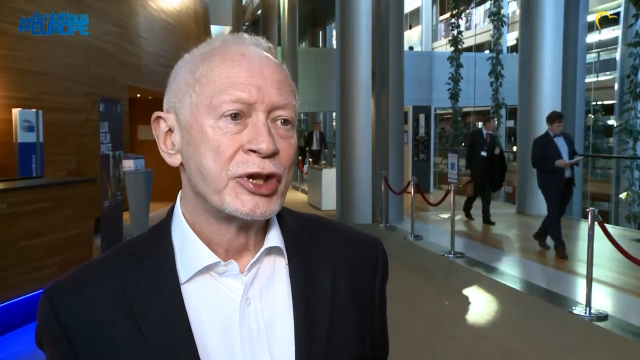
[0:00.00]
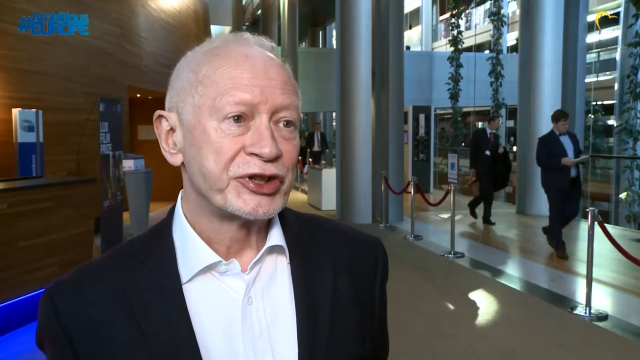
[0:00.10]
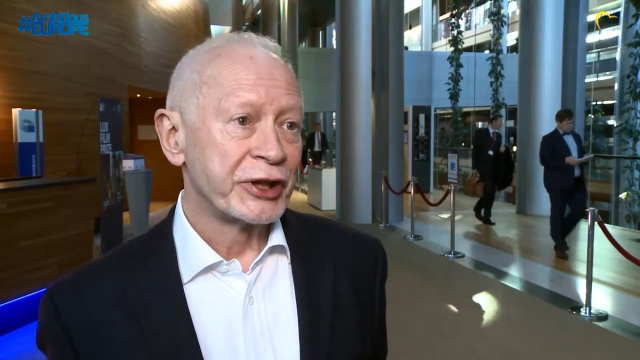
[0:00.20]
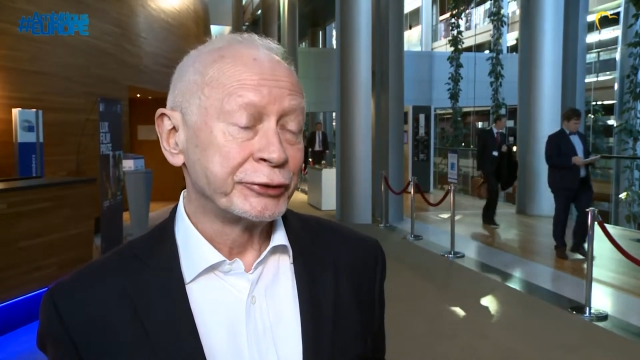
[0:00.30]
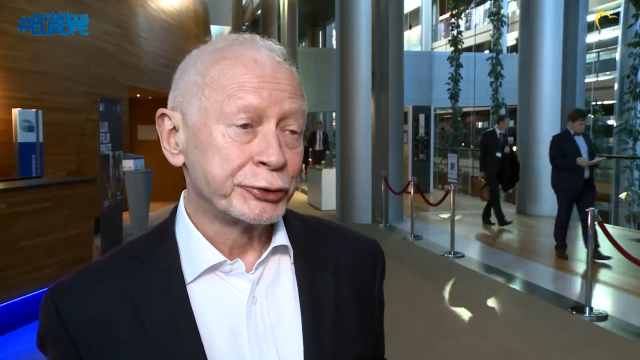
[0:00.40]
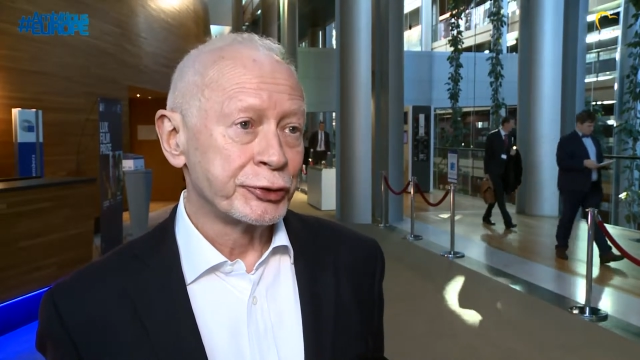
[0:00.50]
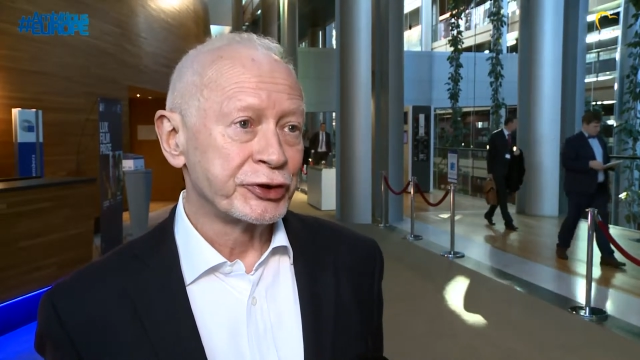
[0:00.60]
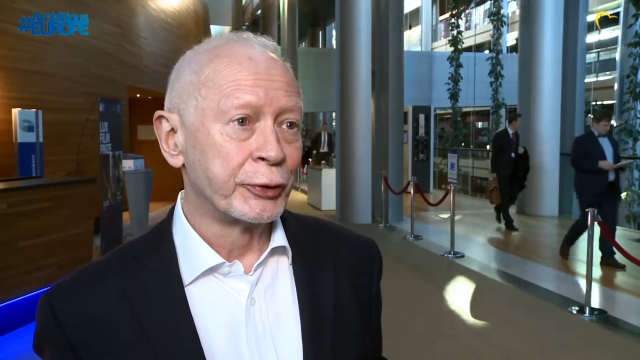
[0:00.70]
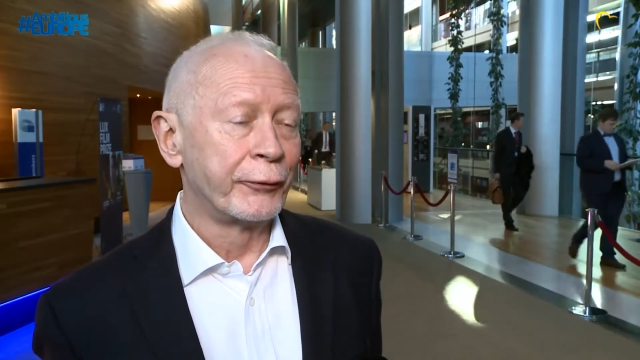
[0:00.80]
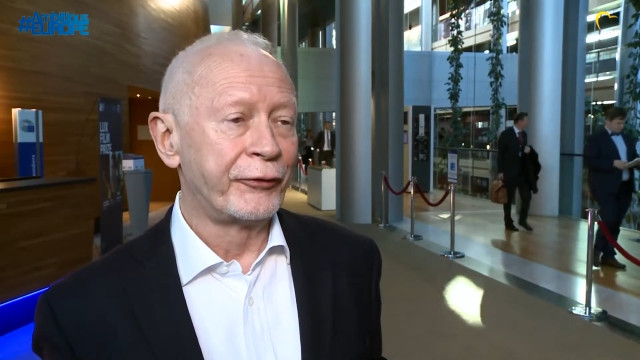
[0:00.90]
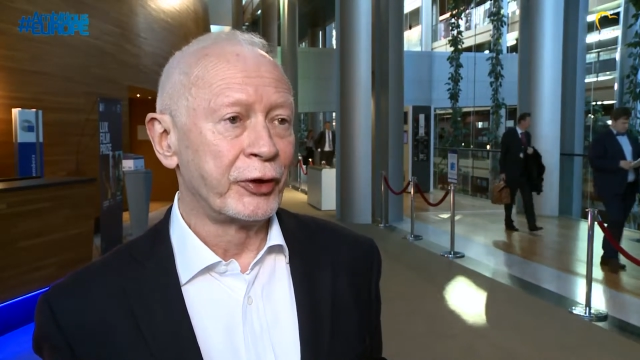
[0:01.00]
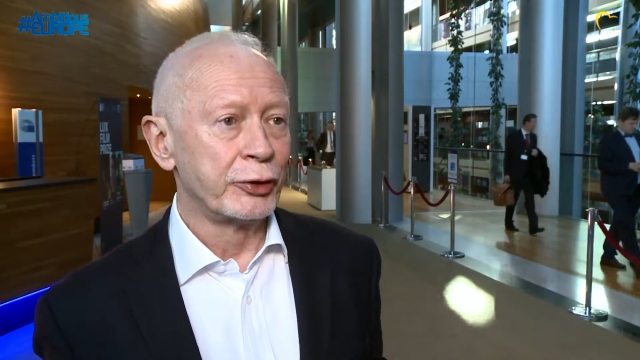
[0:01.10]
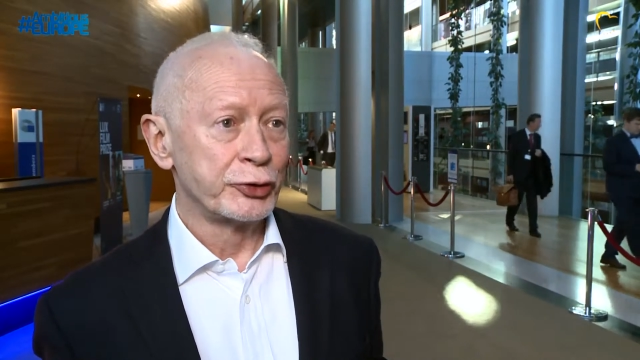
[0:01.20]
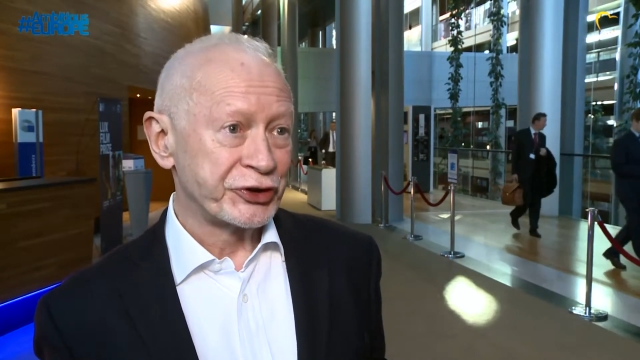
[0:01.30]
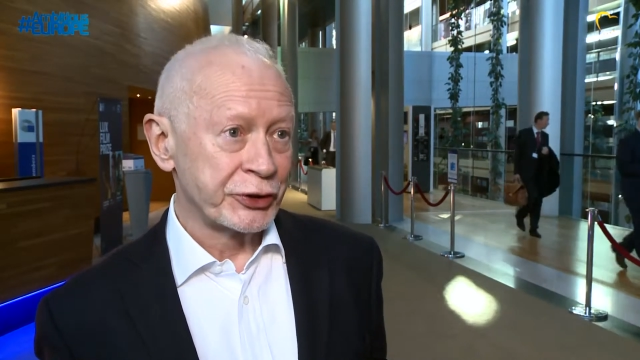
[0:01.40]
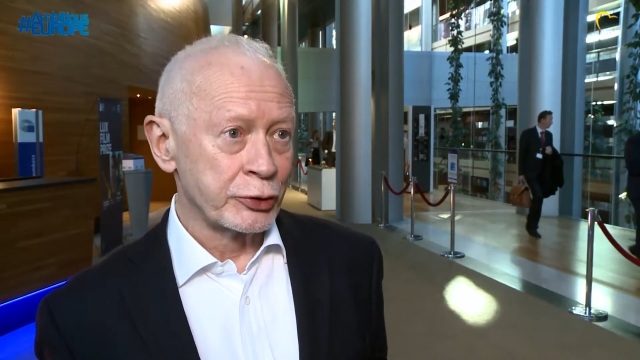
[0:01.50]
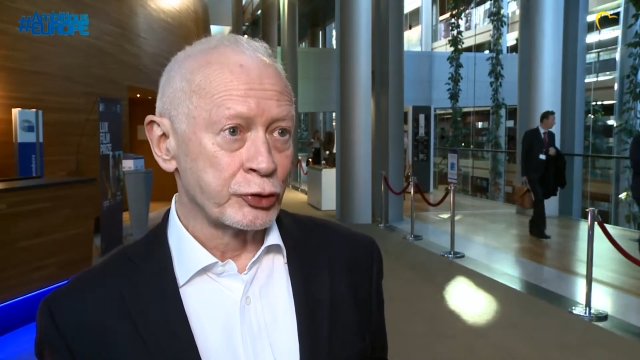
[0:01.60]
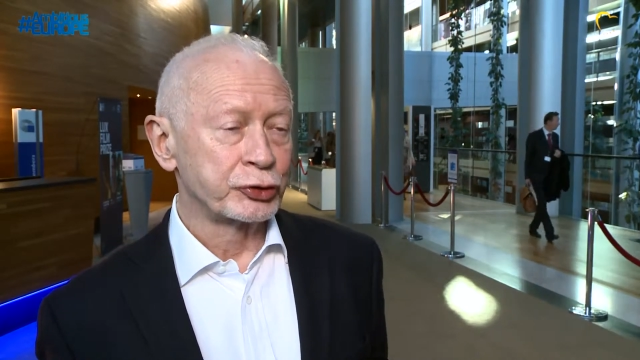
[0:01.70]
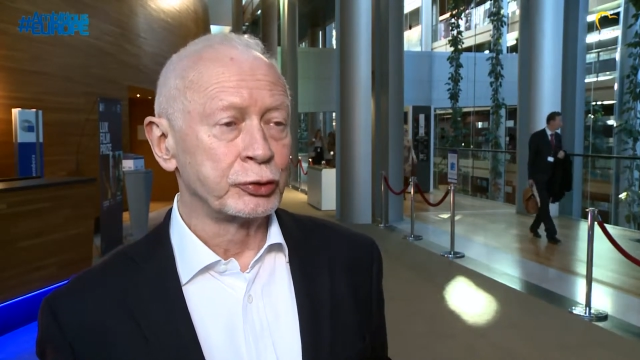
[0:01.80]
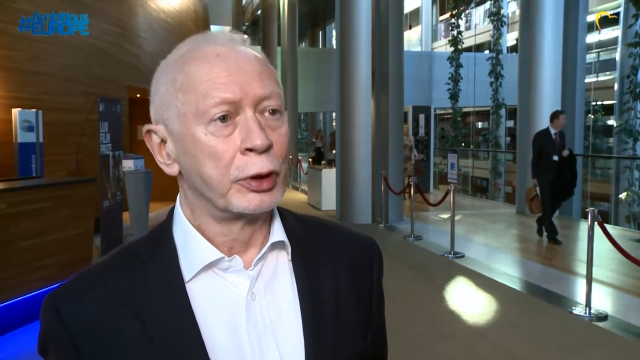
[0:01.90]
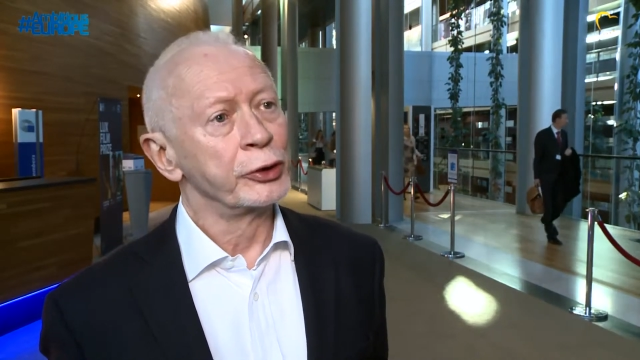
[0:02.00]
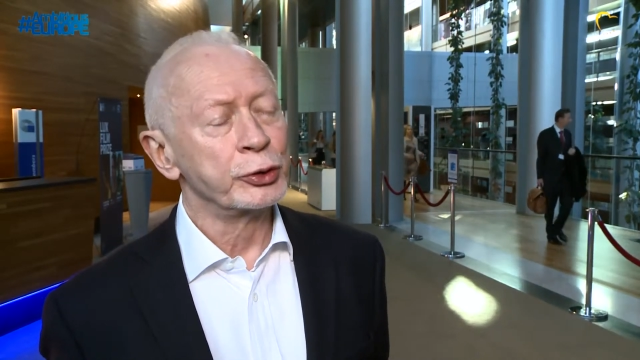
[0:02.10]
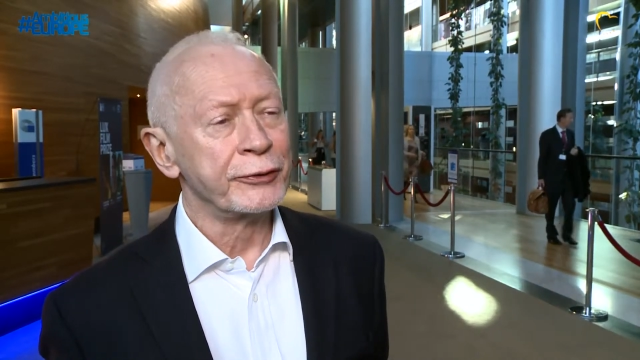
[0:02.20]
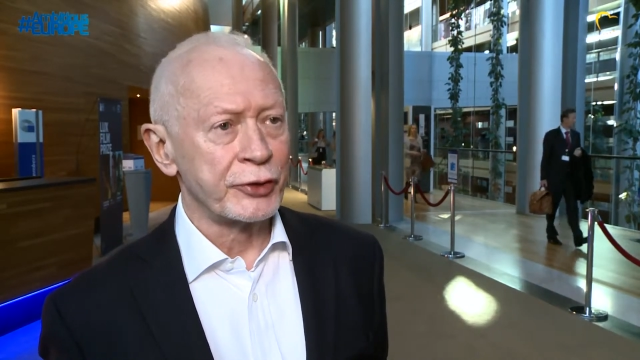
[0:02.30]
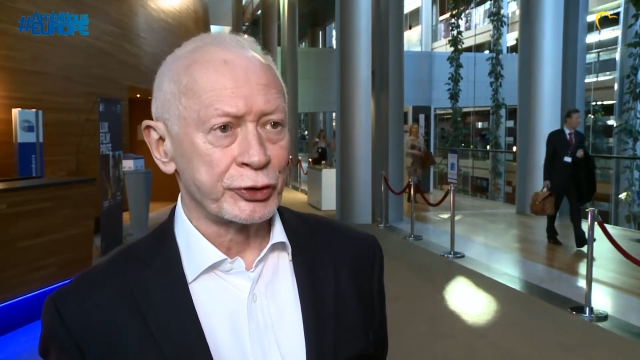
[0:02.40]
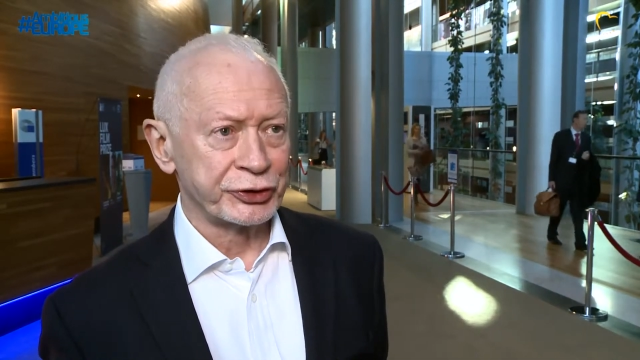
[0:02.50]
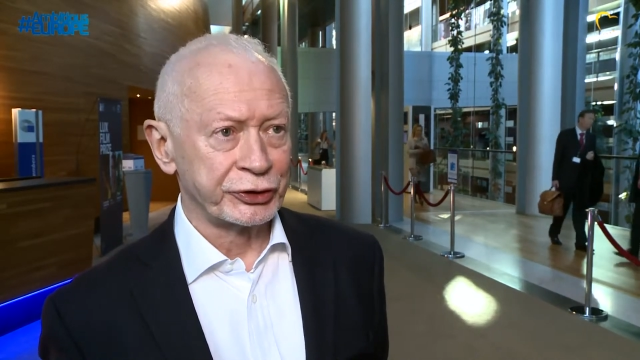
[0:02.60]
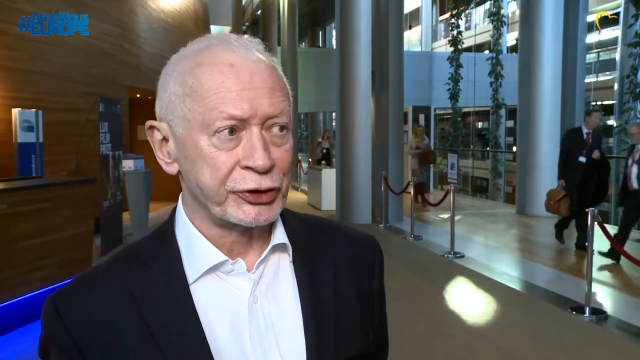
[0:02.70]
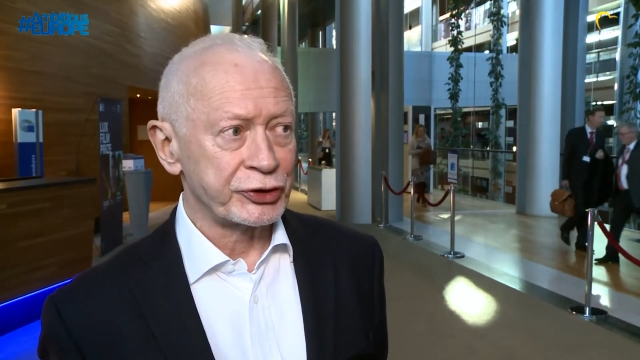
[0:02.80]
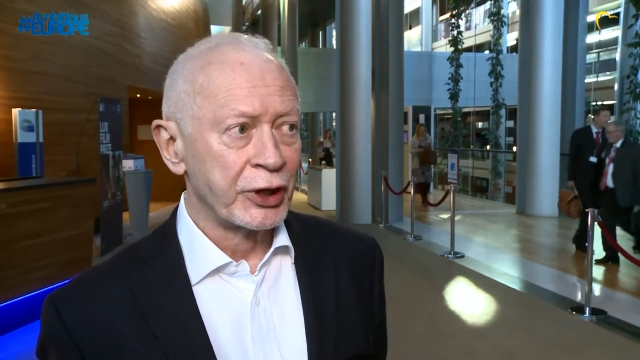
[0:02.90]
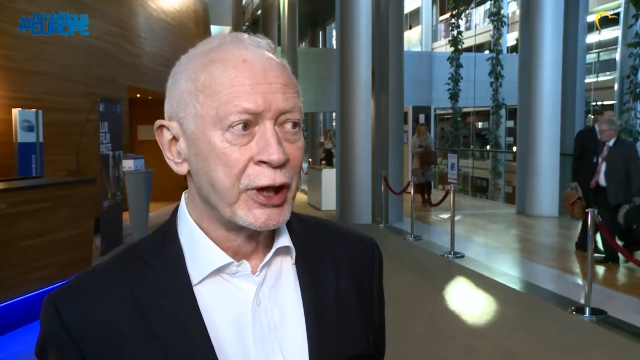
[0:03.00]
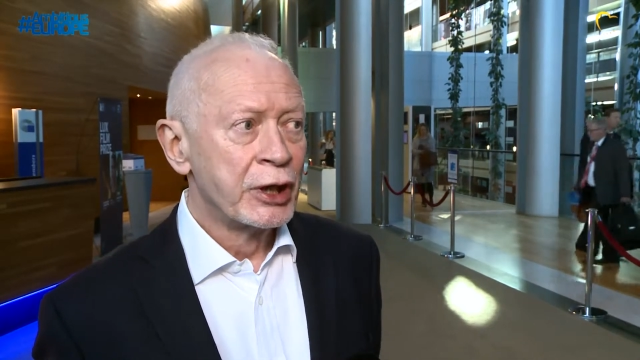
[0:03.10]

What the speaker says: centers of research, to all universities,